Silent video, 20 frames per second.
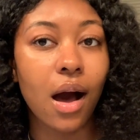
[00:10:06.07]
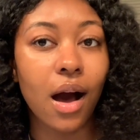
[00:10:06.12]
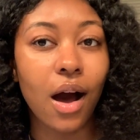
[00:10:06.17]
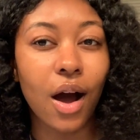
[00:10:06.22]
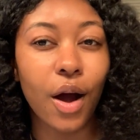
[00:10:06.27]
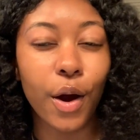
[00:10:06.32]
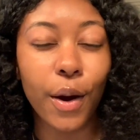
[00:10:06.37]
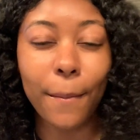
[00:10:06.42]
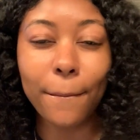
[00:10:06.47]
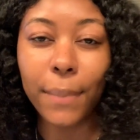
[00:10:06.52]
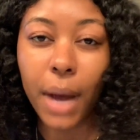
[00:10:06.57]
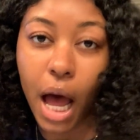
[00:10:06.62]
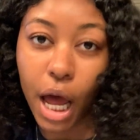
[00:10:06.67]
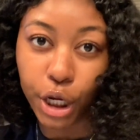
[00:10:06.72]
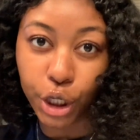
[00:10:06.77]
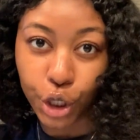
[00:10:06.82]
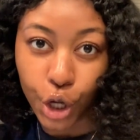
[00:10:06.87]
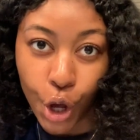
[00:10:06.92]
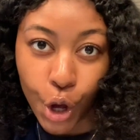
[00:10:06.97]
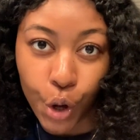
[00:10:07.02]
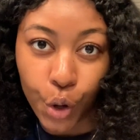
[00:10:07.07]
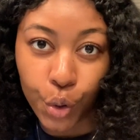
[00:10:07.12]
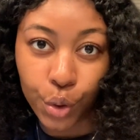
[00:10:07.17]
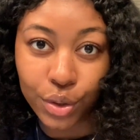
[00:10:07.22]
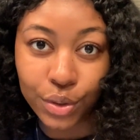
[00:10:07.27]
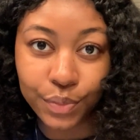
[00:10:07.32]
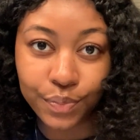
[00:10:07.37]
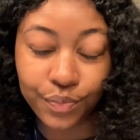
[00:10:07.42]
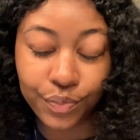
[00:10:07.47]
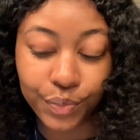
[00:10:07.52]

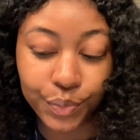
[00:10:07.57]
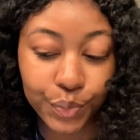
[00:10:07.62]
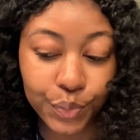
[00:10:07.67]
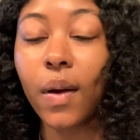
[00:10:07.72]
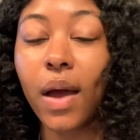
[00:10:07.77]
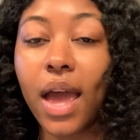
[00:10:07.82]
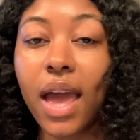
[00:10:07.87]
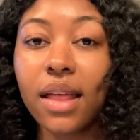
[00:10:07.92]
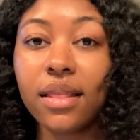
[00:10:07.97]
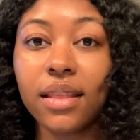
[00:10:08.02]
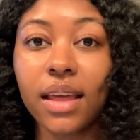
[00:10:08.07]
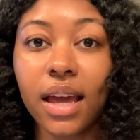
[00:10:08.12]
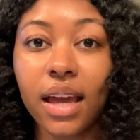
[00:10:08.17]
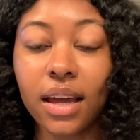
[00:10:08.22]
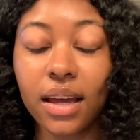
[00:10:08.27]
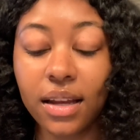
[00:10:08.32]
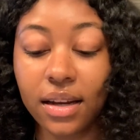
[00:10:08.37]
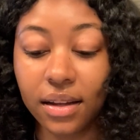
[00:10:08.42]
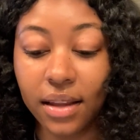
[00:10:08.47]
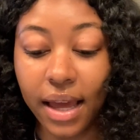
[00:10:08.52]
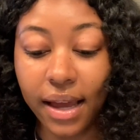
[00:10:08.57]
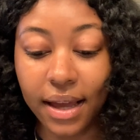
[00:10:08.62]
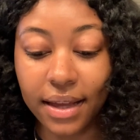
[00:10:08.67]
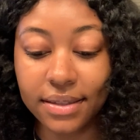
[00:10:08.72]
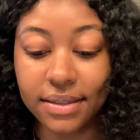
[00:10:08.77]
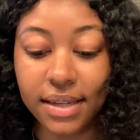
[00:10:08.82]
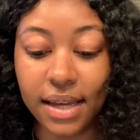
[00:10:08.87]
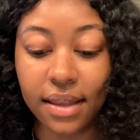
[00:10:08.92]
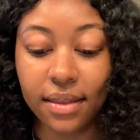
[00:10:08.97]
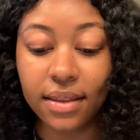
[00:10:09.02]
Armando, and then like I
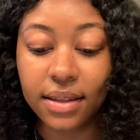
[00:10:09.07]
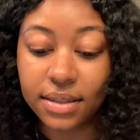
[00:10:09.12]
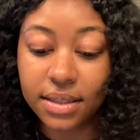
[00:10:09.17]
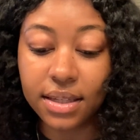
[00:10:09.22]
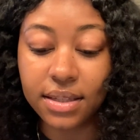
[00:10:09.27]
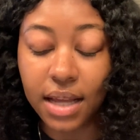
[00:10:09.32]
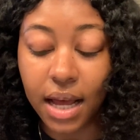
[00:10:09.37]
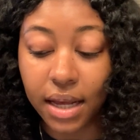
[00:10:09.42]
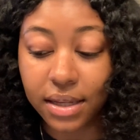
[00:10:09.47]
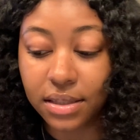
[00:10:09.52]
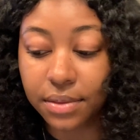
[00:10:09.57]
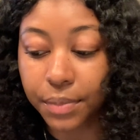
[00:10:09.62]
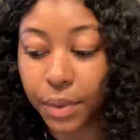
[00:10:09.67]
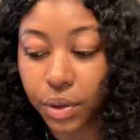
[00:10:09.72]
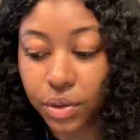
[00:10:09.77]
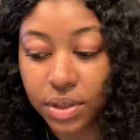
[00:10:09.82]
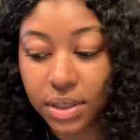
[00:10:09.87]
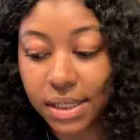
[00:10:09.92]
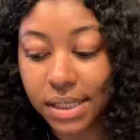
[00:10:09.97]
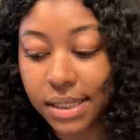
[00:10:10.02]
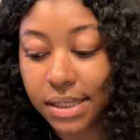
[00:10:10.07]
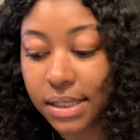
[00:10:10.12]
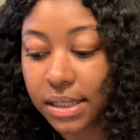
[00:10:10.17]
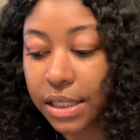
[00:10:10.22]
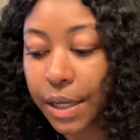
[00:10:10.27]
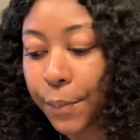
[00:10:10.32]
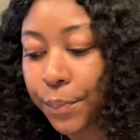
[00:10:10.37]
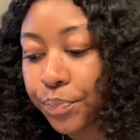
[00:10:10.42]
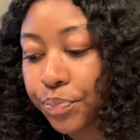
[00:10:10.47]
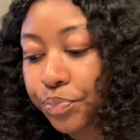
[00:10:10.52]
said, this is Osmosis,
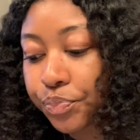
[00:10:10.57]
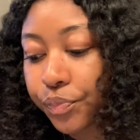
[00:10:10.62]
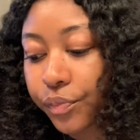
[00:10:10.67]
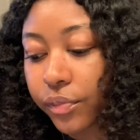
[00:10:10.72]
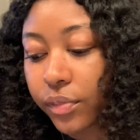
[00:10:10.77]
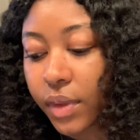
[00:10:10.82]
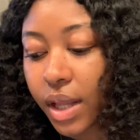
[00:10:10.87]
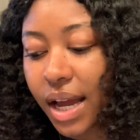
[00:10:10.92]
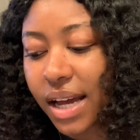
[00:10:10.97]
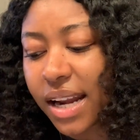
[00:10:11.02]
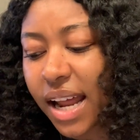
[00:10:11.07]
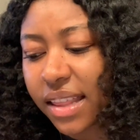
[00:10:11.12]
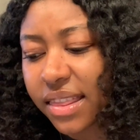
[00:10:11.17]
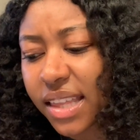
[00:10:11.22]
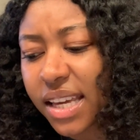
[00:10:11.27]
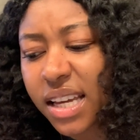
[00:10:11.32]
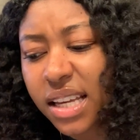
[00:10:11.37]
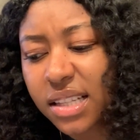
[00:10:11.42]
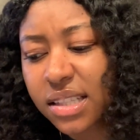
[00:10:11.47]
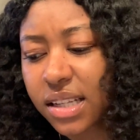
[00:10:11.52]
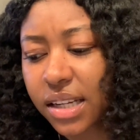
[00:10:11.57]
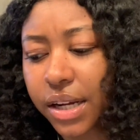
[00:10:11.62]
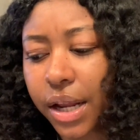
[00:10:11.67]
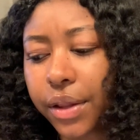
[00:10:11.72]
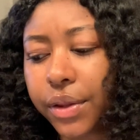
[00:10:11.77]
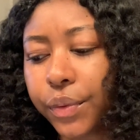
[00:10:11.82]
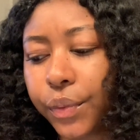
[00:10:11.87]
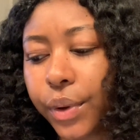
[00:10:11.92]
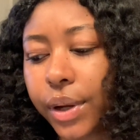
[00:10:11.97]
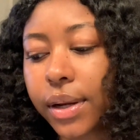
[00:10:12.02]
and I think it's
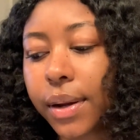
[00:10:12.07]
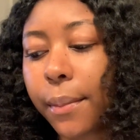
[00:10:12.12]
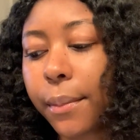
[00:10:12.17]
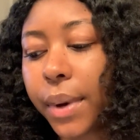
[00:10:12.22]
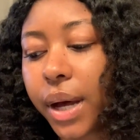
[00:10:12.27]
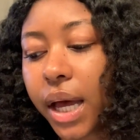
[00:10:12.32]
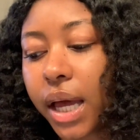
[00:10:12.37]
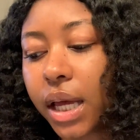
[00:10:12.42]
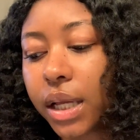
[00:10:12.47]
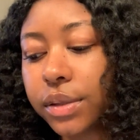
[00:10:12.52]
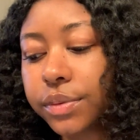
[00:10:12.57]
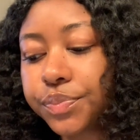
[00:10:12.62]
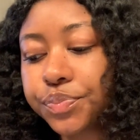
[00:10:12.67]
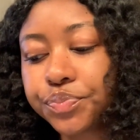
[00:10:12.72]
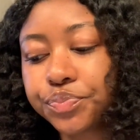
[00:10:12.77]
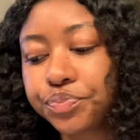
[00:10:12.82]
another one, but